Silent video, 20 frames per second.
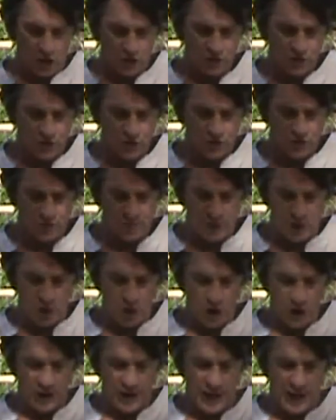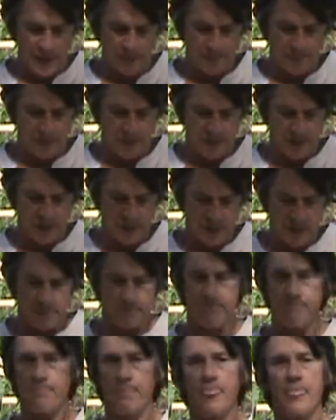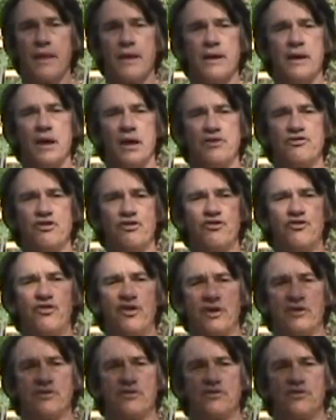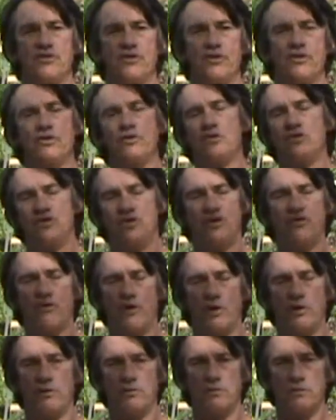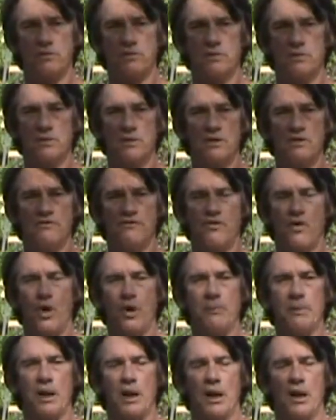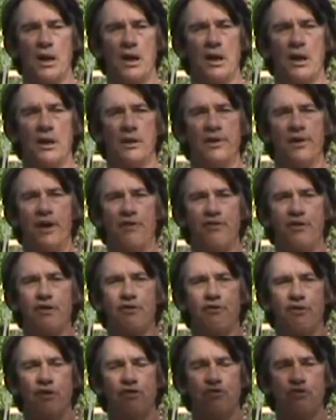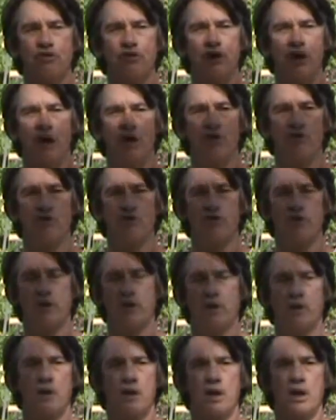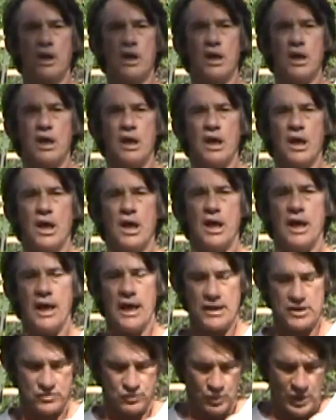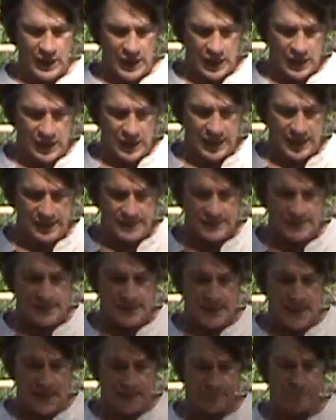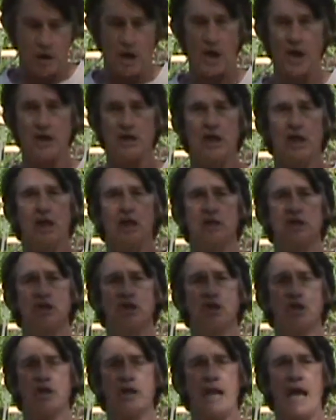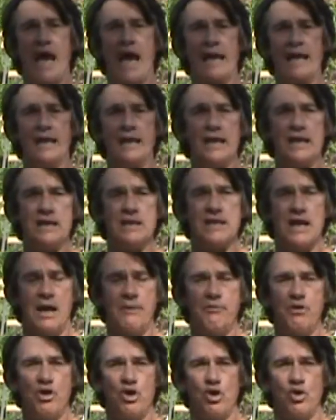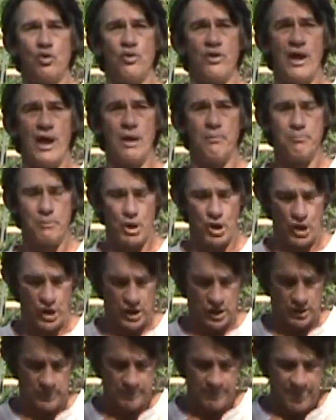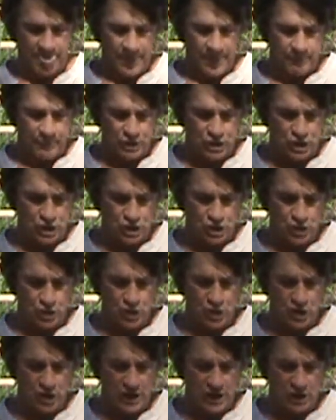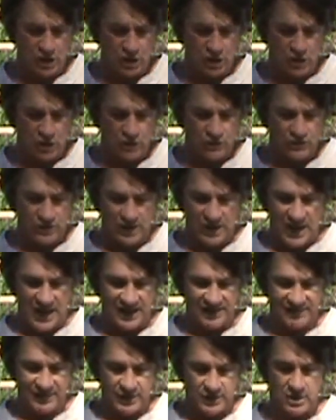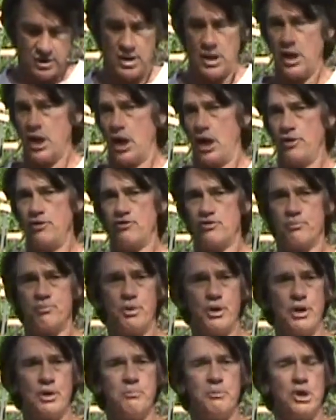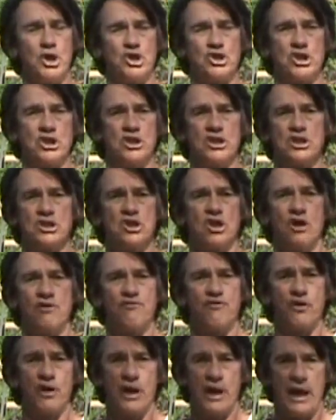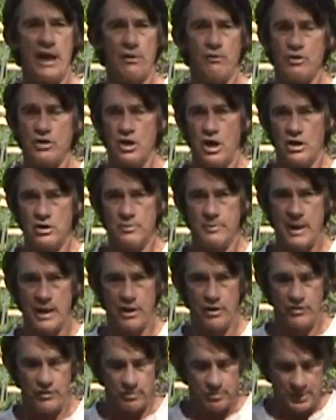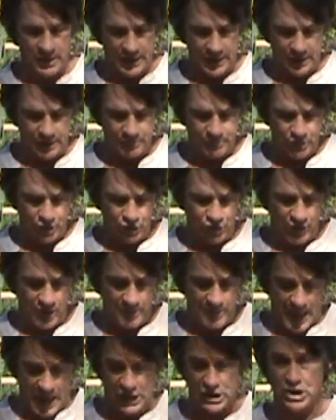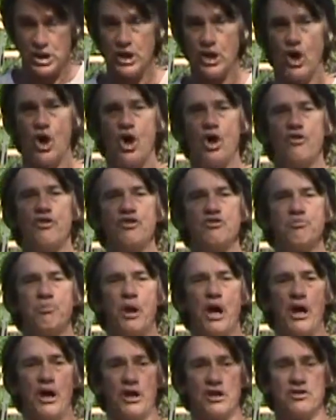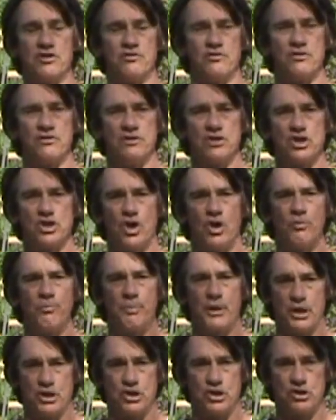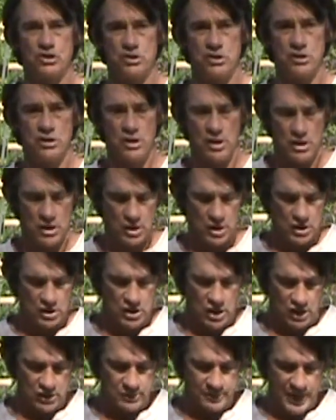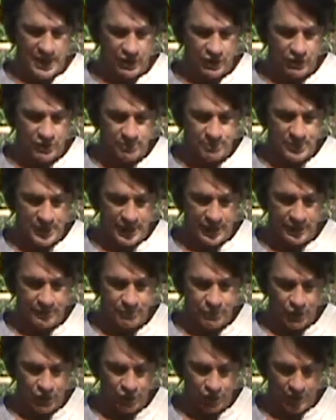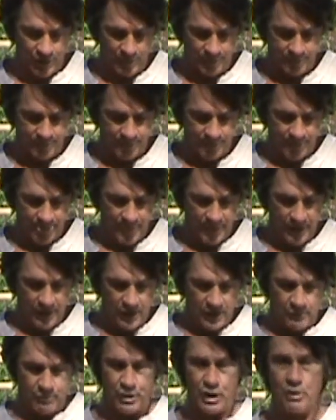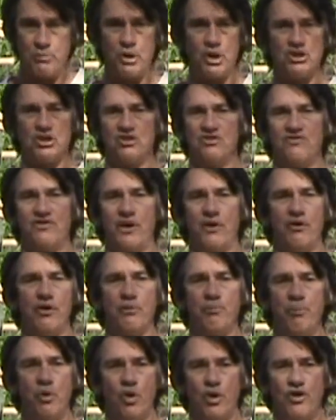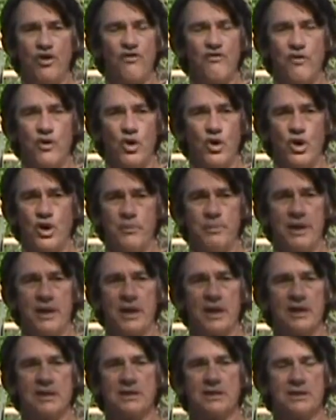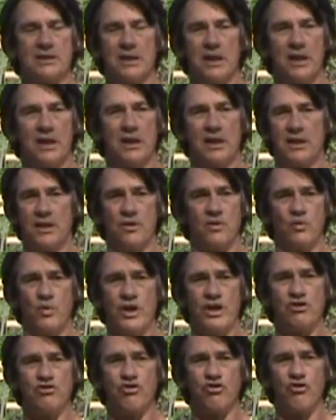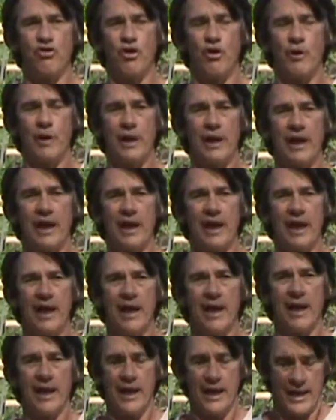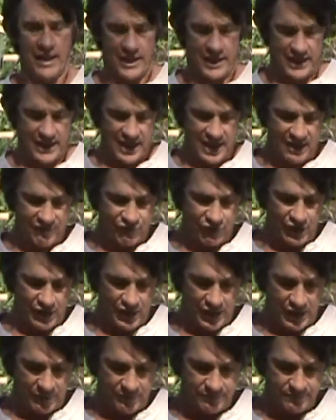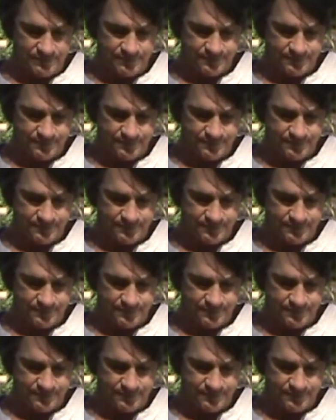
I also use mill organite. It's a 6-2-0 formula. Nothing grows root hairs as well as that product does, and you can add it any time of the year without burning, but you do need to use a lot of it. I use a pre-emergent, it's called freehand. We talked about it in the planning program. Actually, all these products we showed pictures and talked about in the planning program. Pre-emergent is very important to Florida because weeds are growing every day.